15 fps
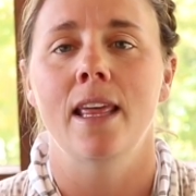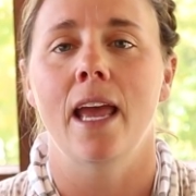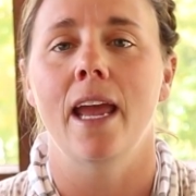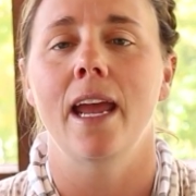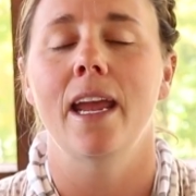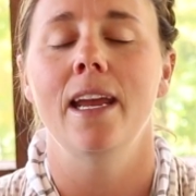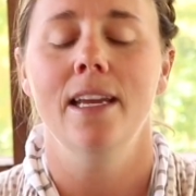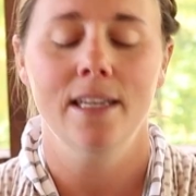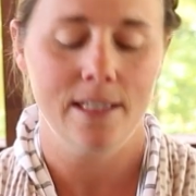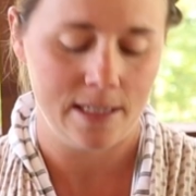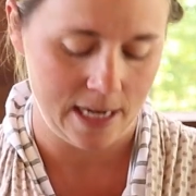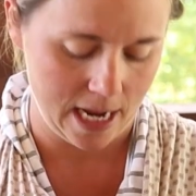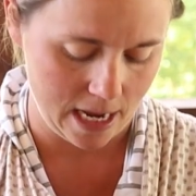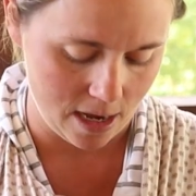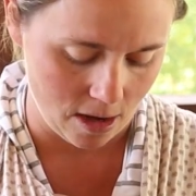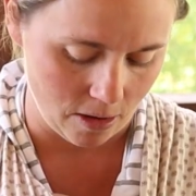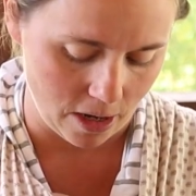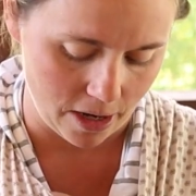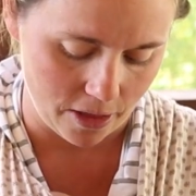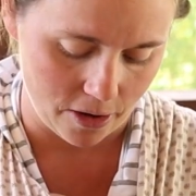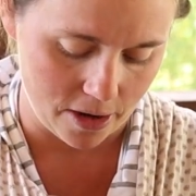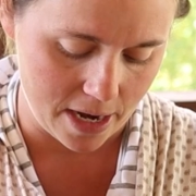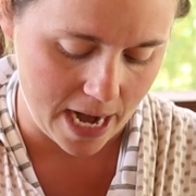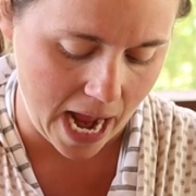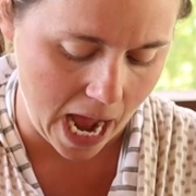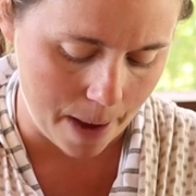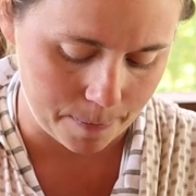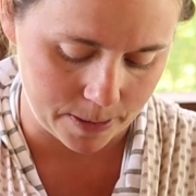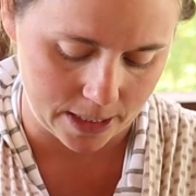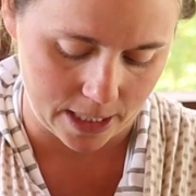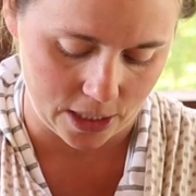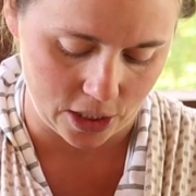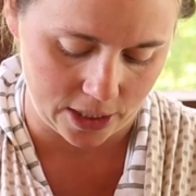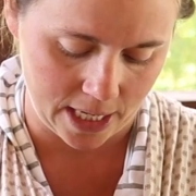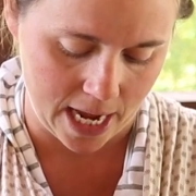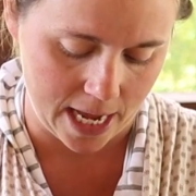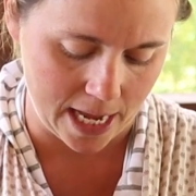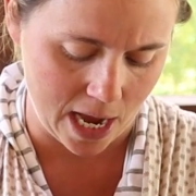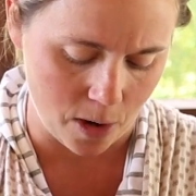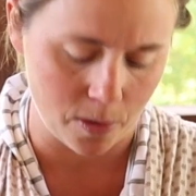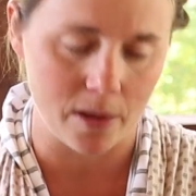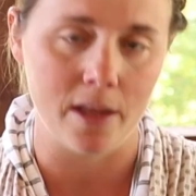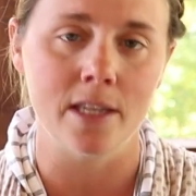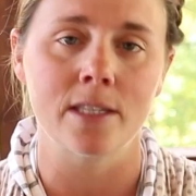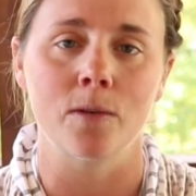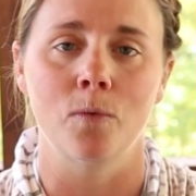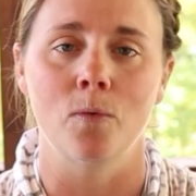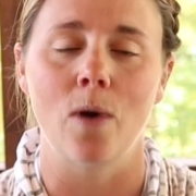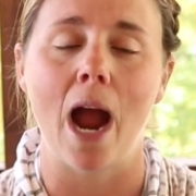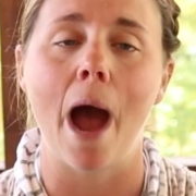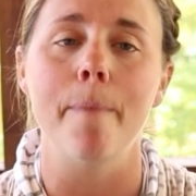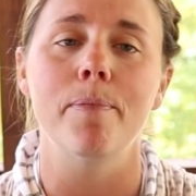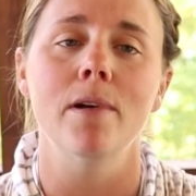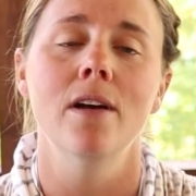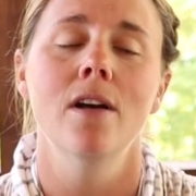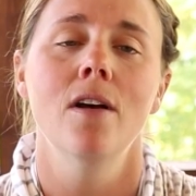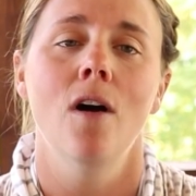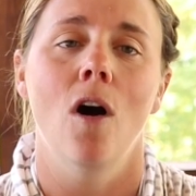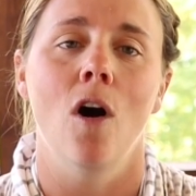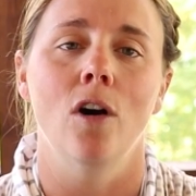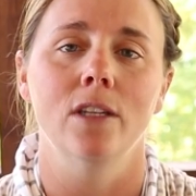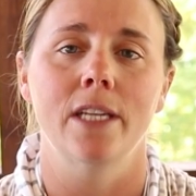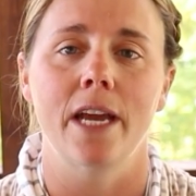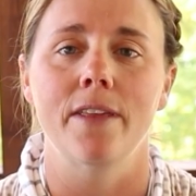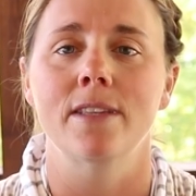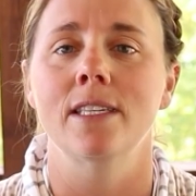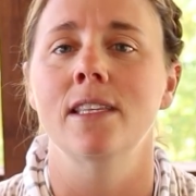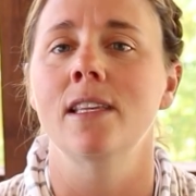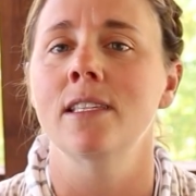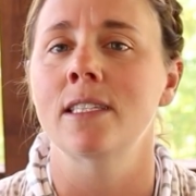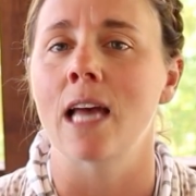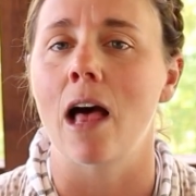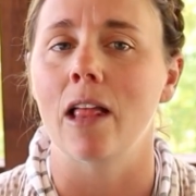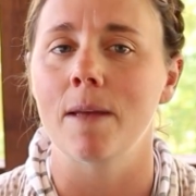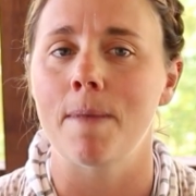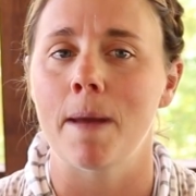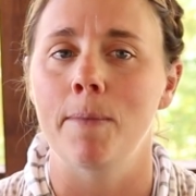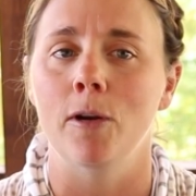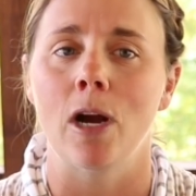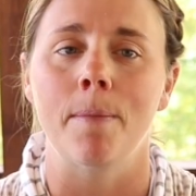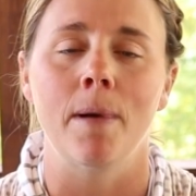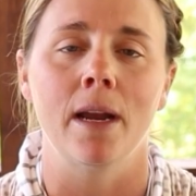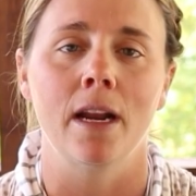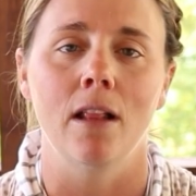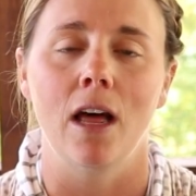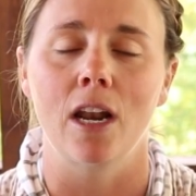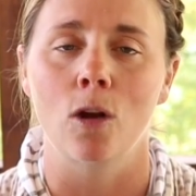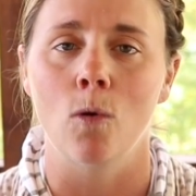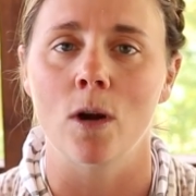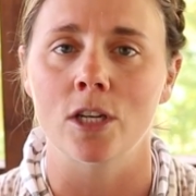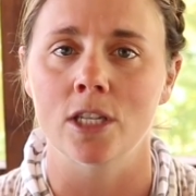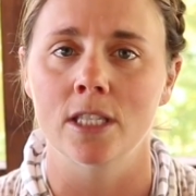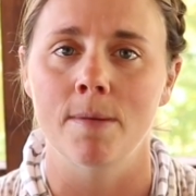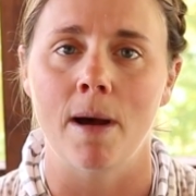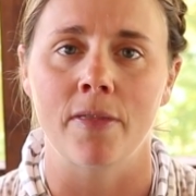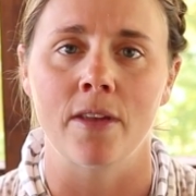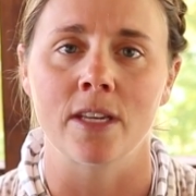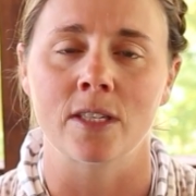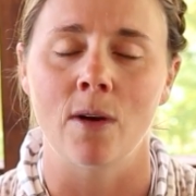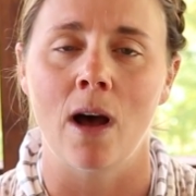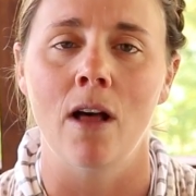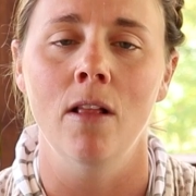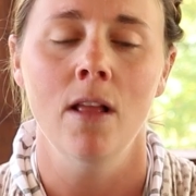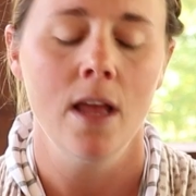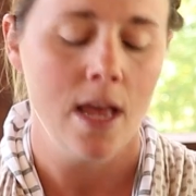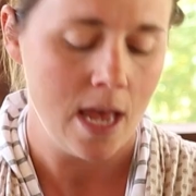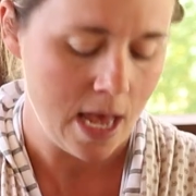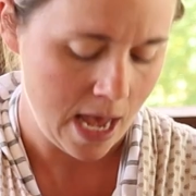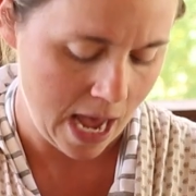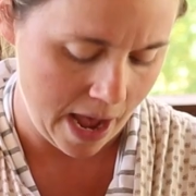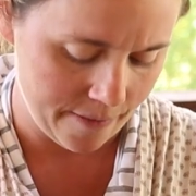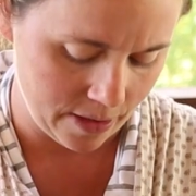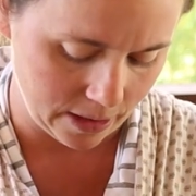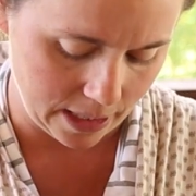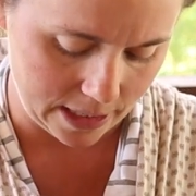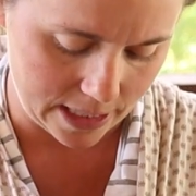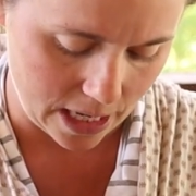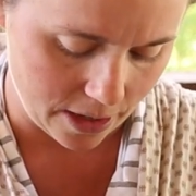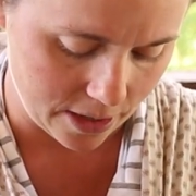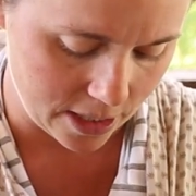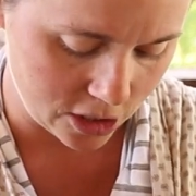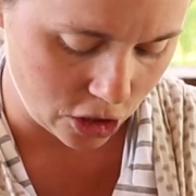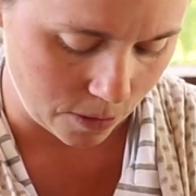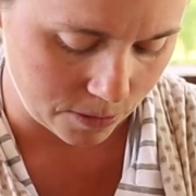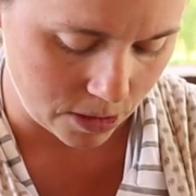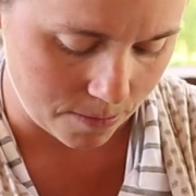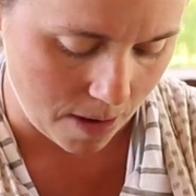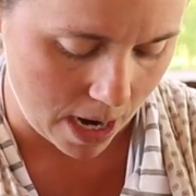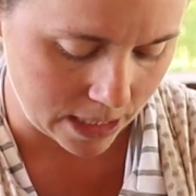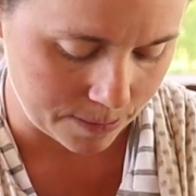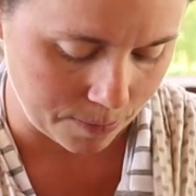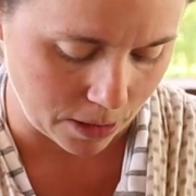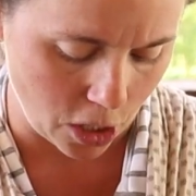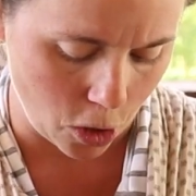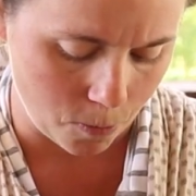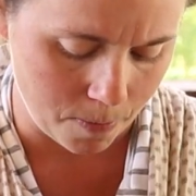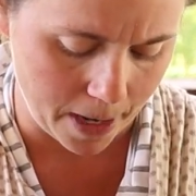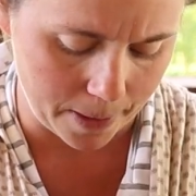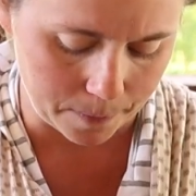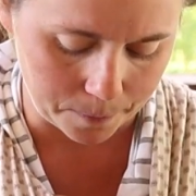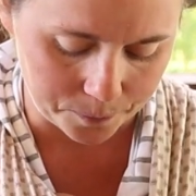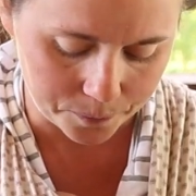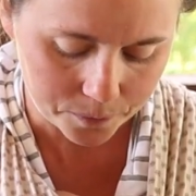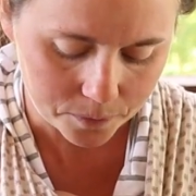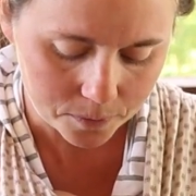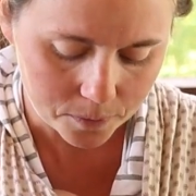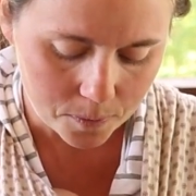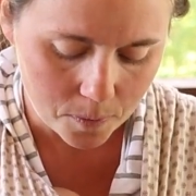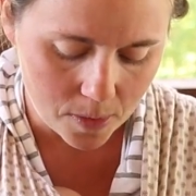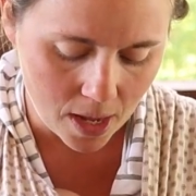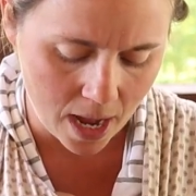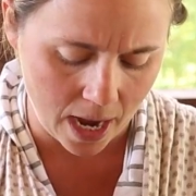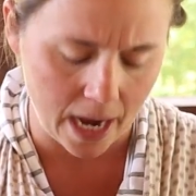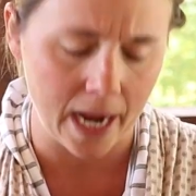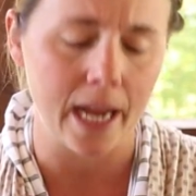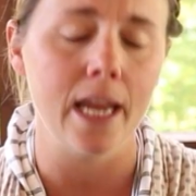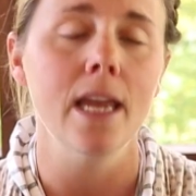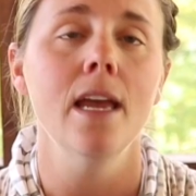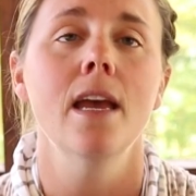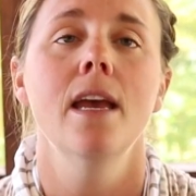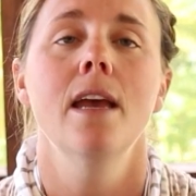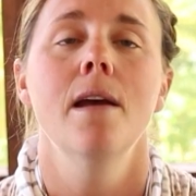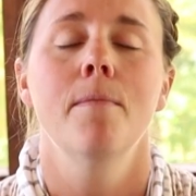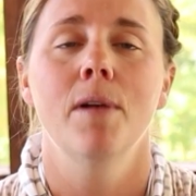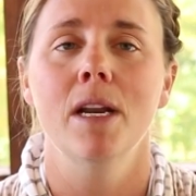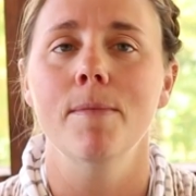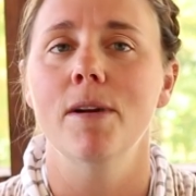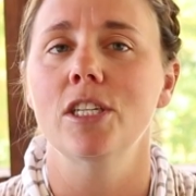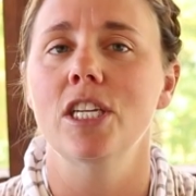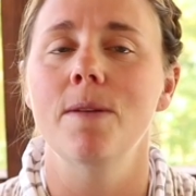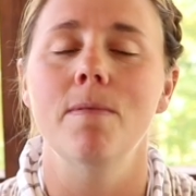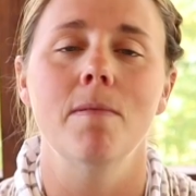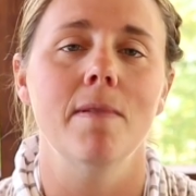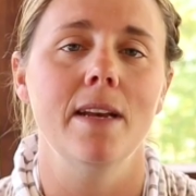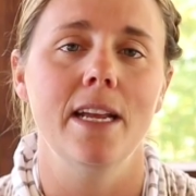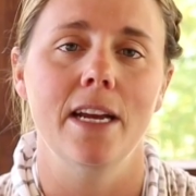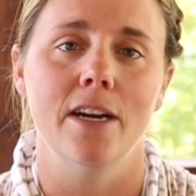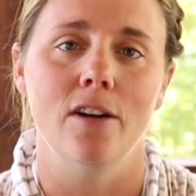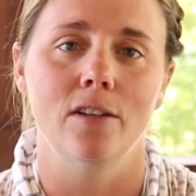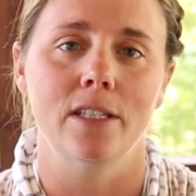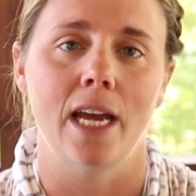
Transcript: They take a lot of their naps and just hang out in this wrap all day. This is the Solly baby wrap. I get a lot of questions about this. So I'll have it linked down in the description box below. But I pretty much keep him in here all